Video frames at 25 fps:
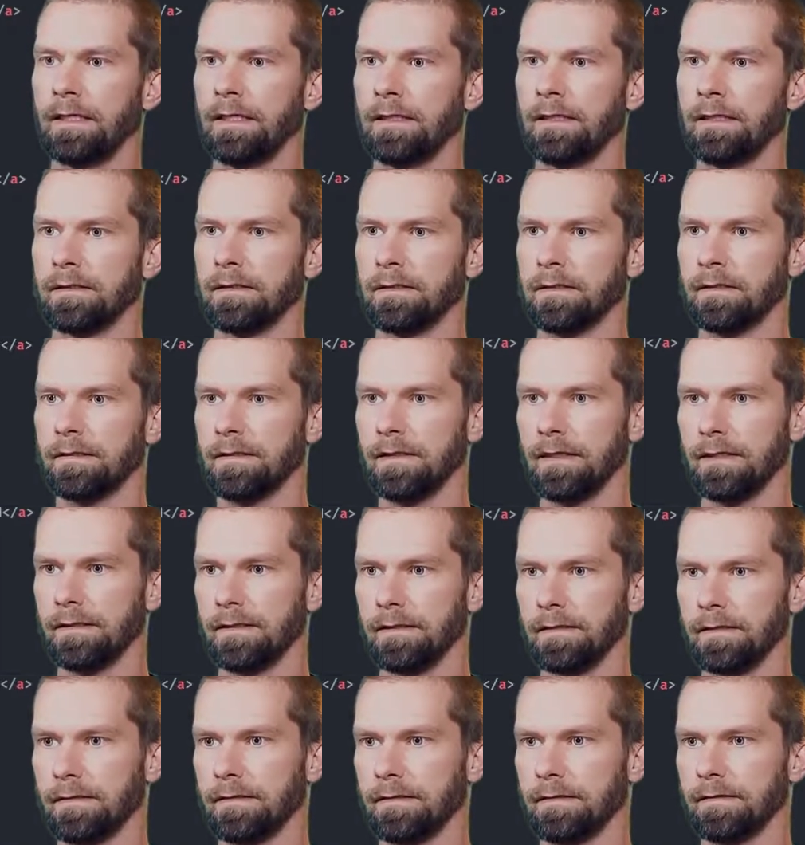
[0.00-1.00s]

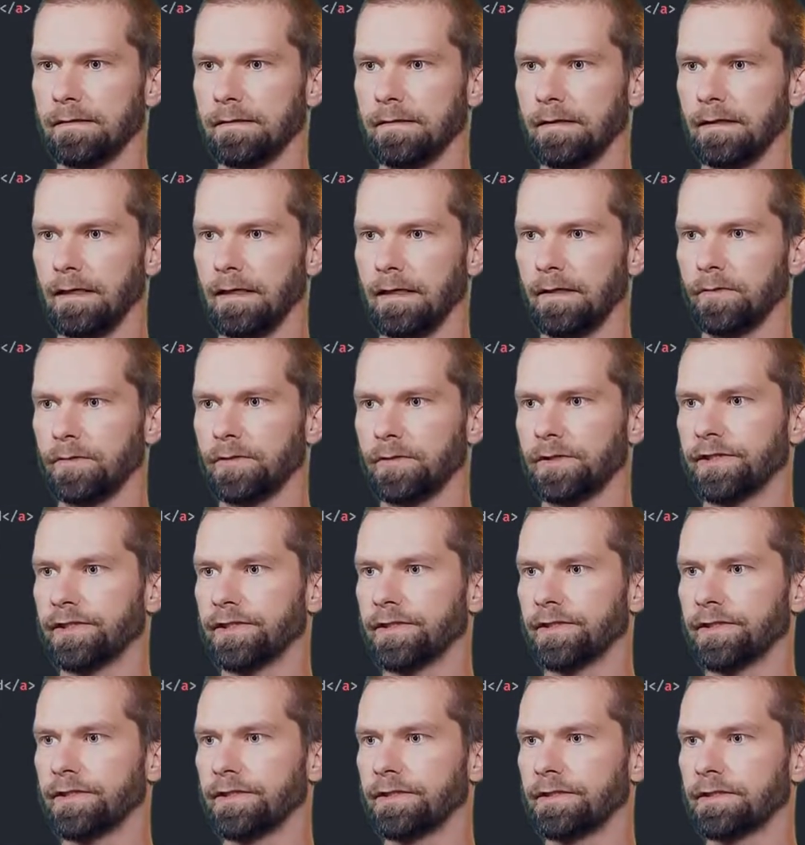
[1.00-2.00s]
Stats
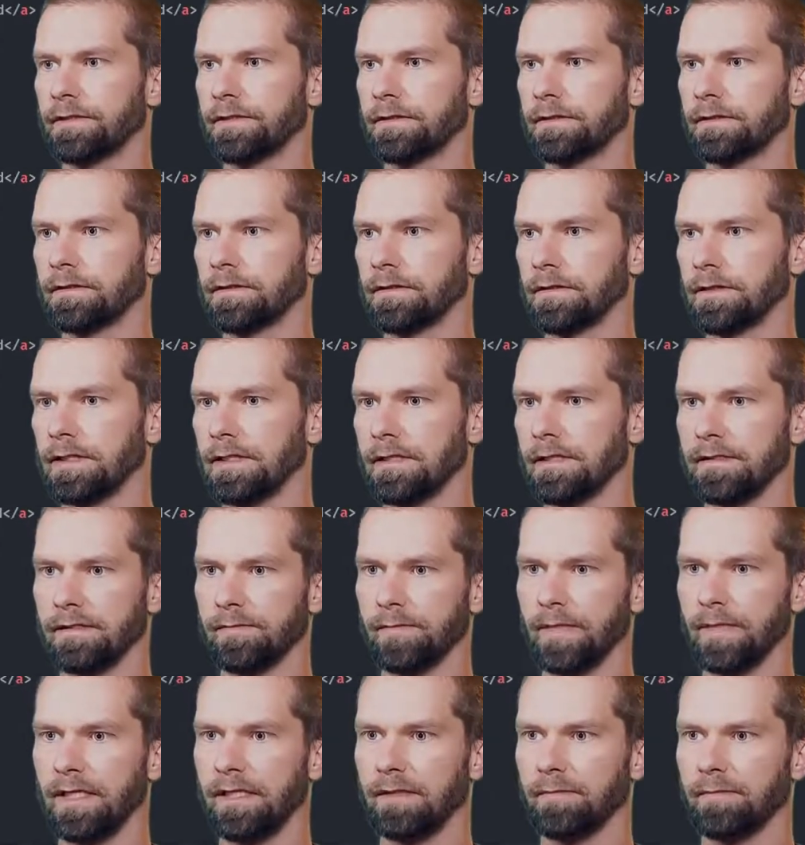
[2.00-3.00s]
counter
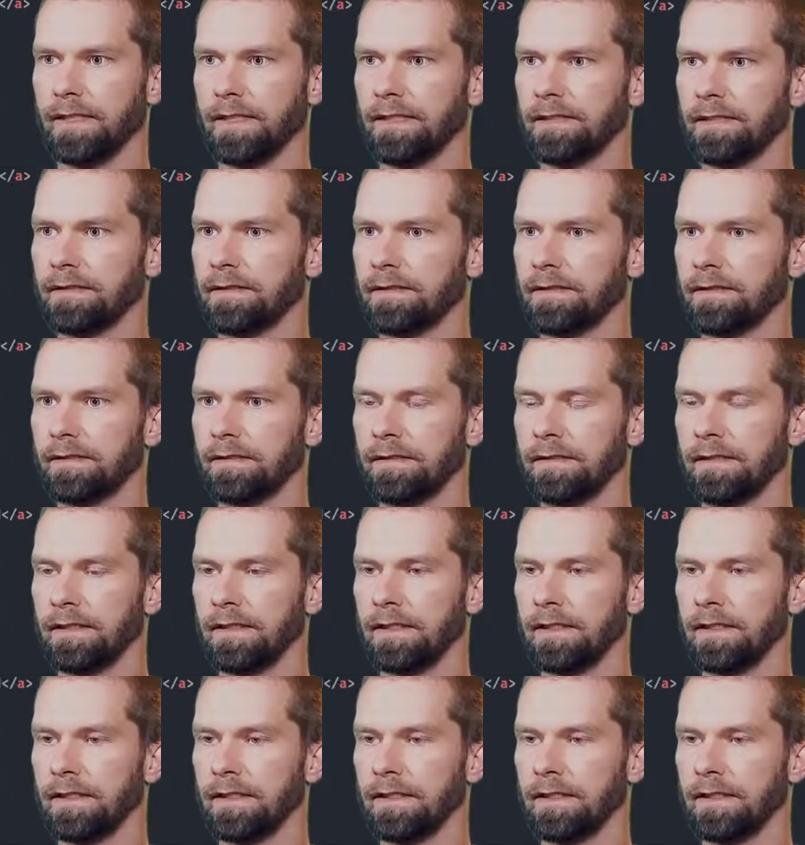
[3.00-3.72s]
custom element.